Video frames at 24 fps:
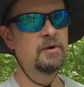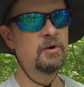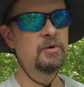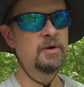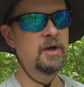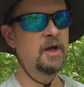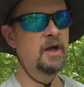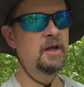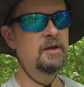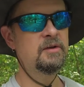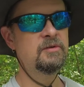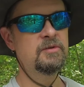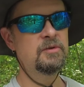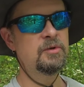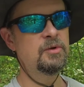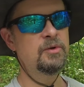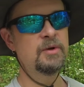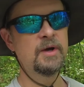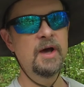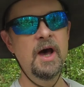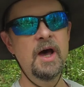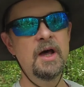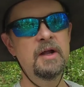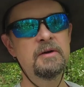Okay, so
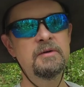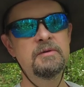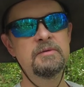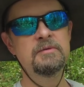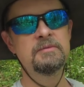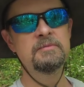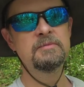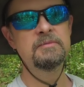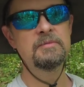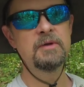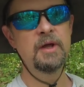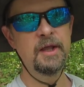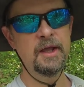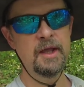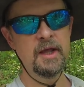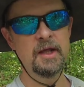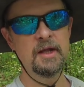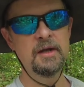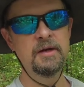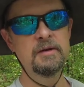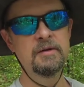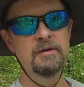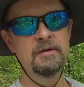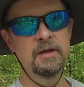you got a
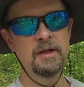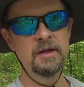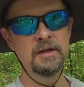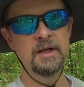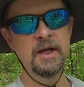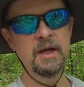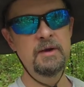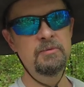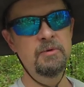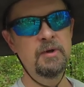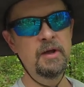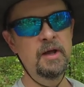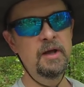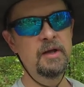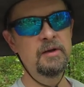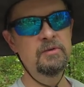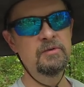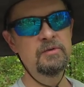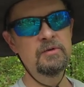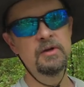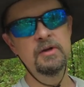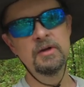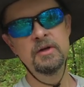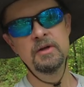hand in that
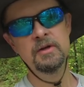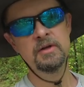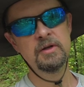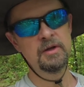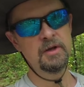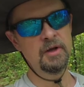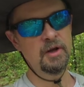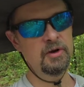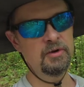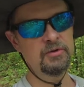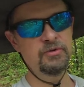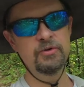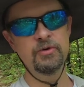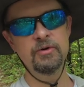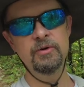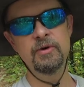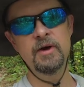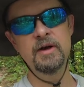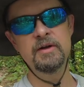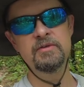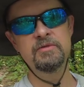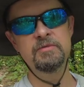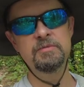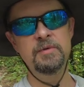range. Here's your
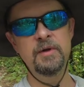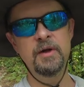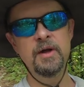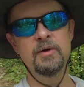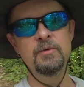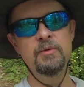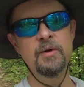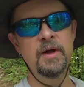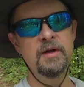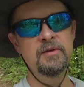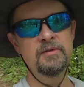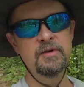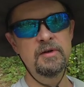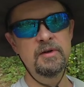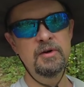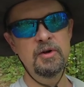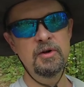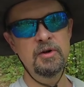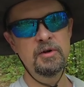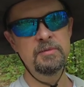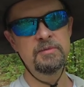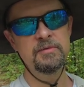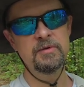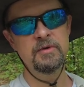aggressive player raising in
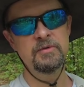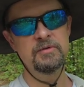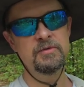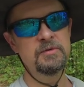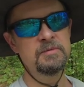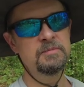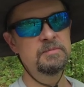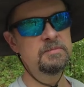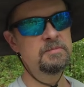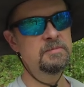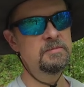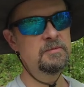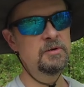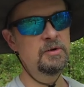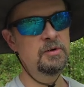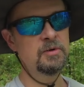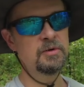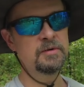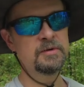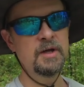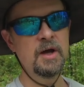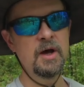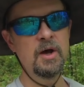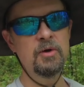early position. You
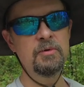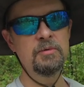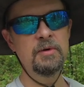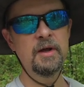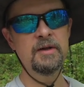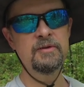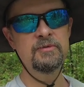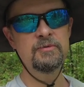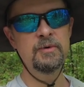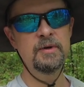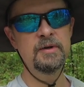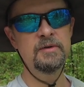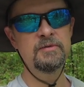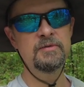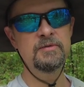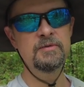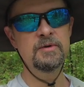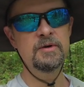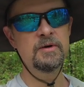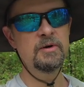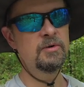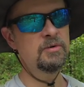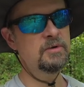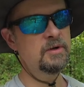look down, ace-queen
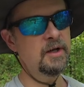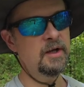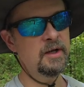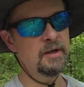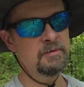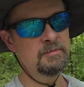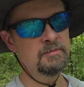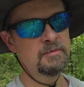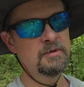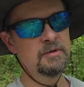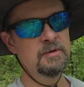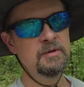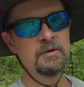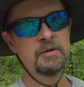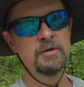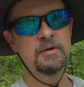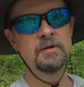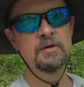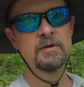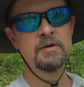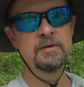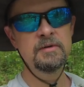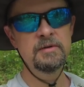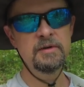suited. Okay,
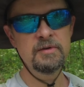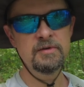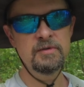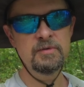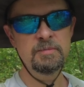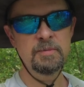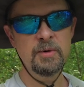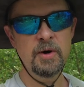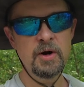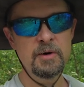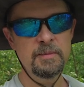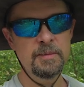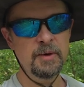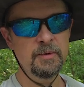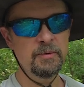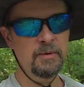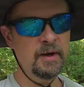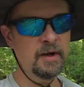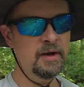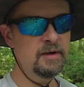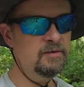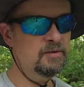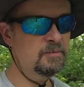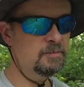this is part of my
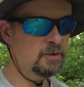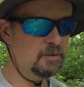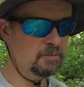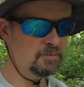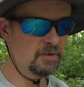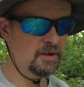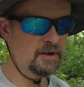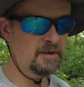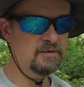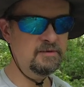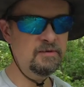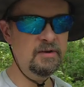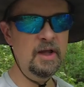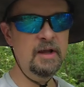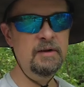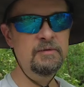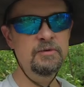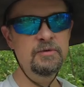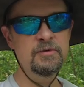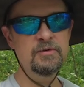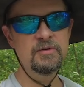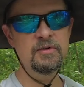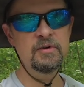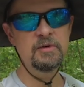range. I'm going to play this hand
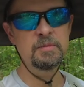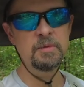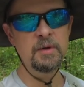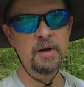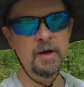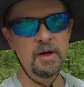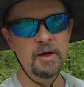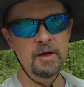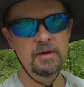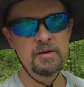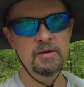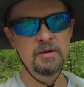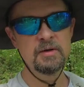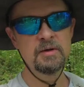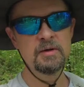versus this player.